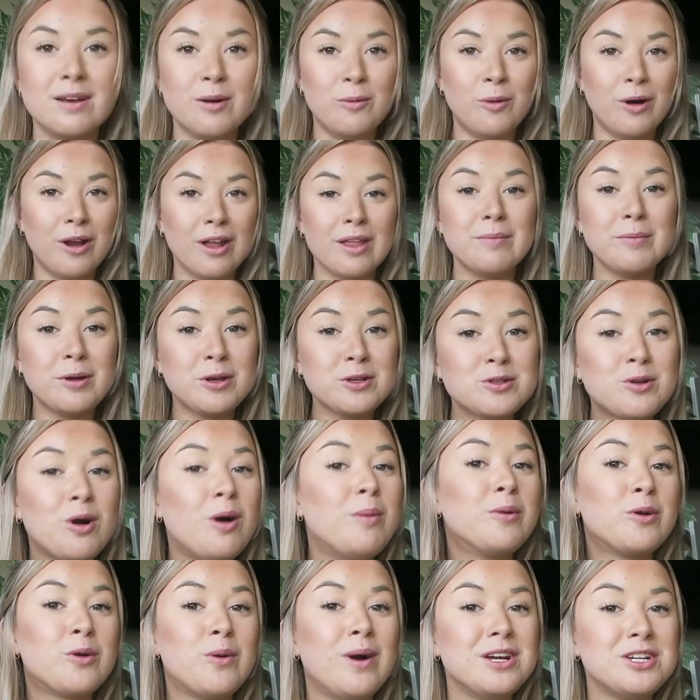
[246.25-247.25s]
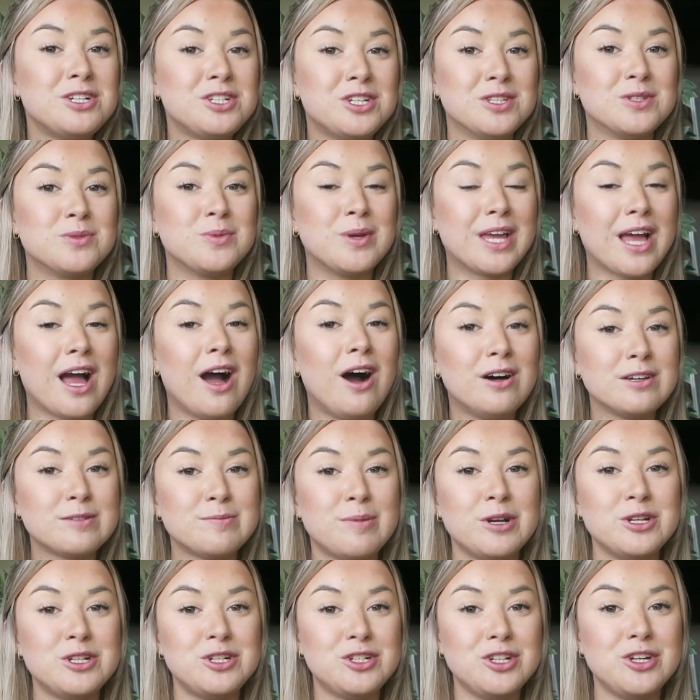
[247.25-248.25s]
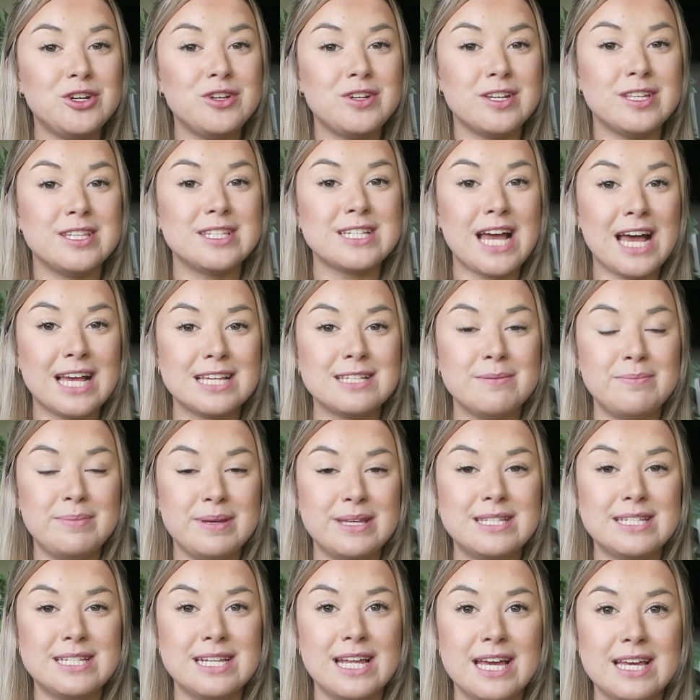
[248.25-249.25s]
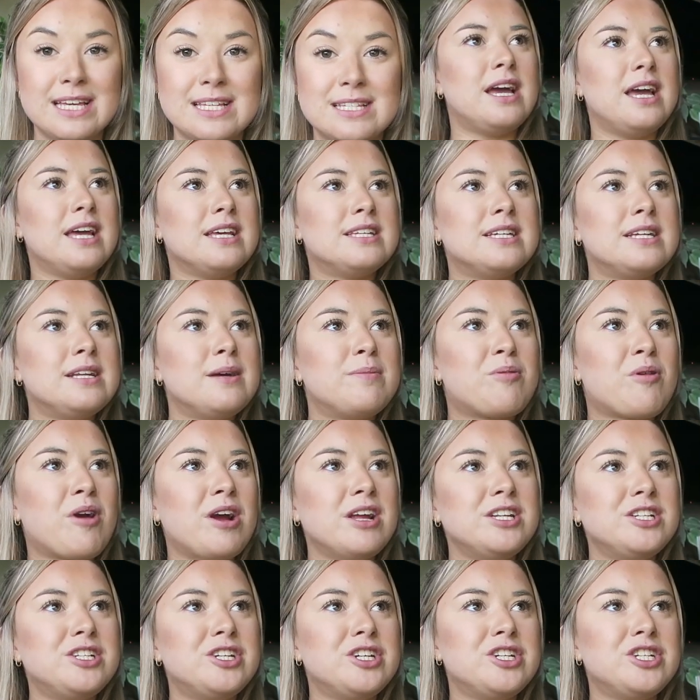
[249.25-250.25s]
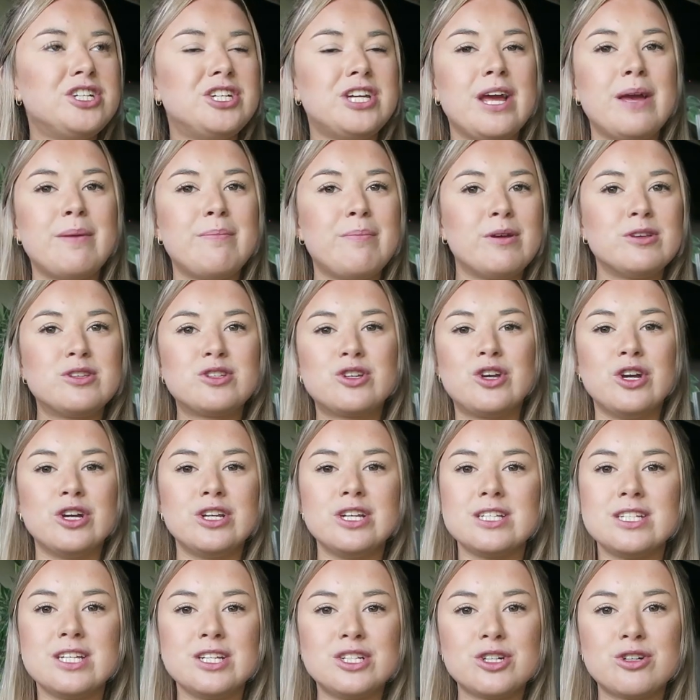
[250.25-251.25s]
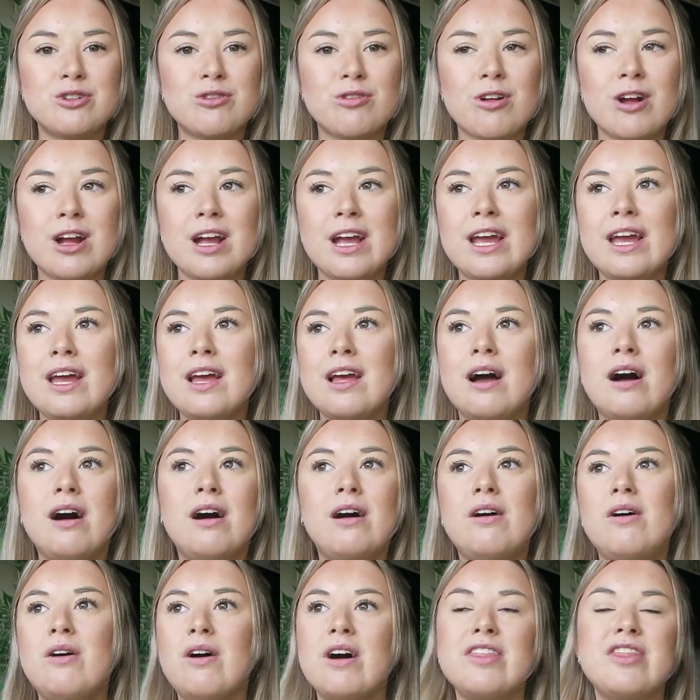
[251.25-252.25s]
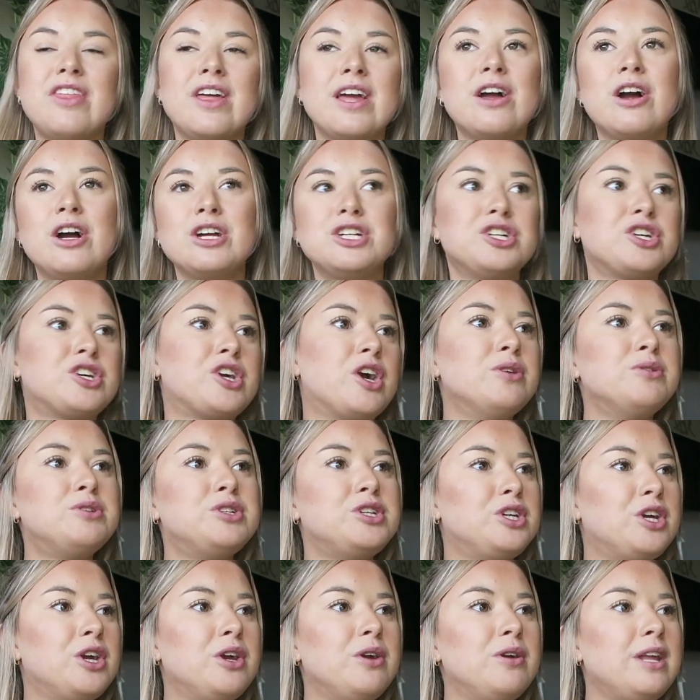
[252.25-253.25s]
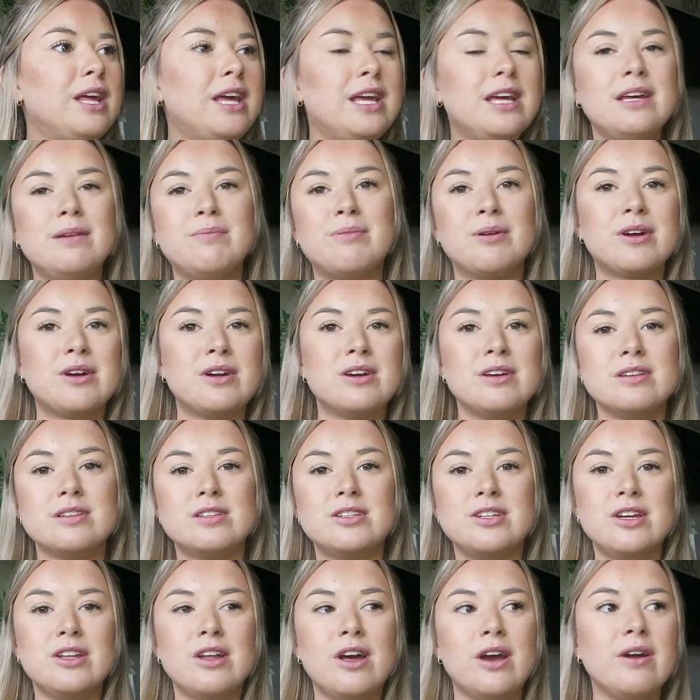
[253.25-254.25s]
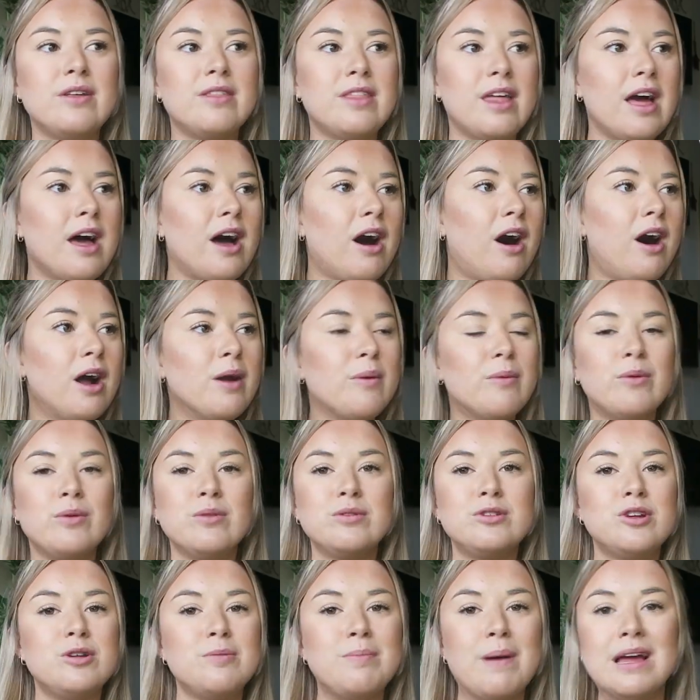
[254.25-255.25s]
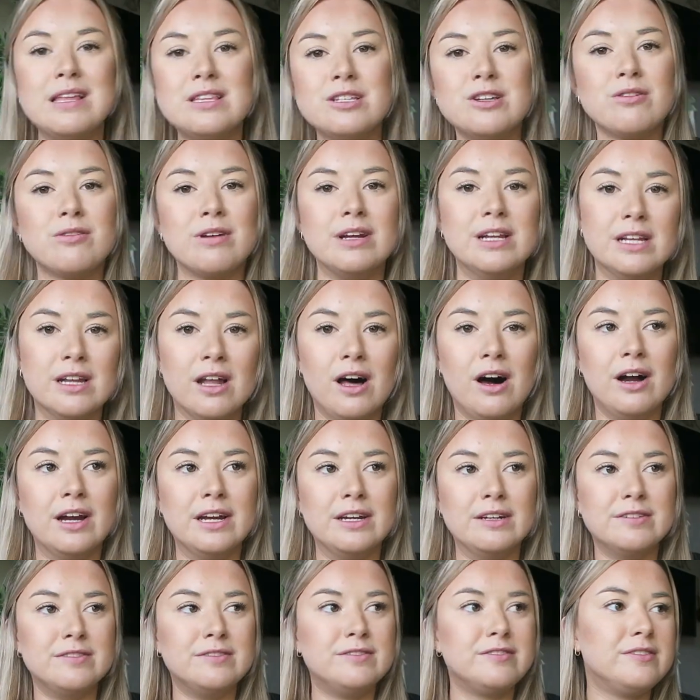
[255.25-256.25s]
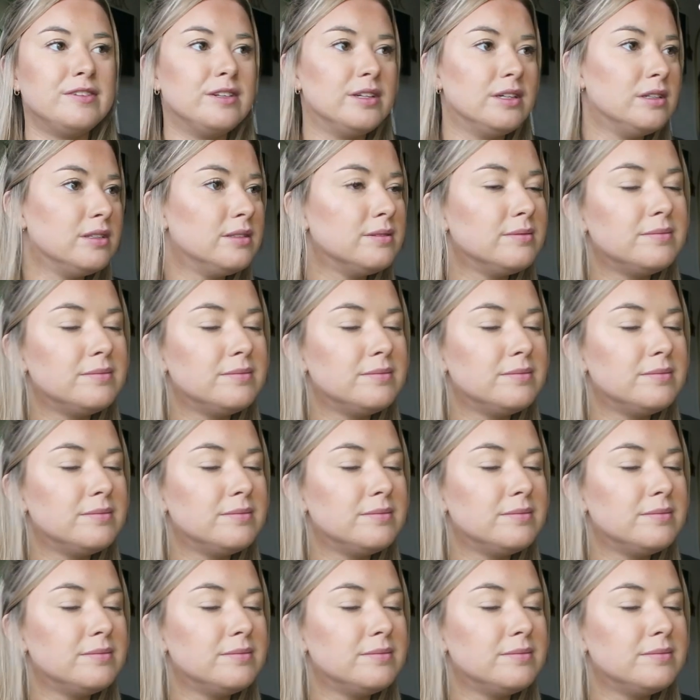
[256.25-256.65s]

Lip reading: One of the most common questions we get asked by students as a business is, an apprenticeship as good as a degree? Oh, I think I should go to uni because, you know, that I will do better in life.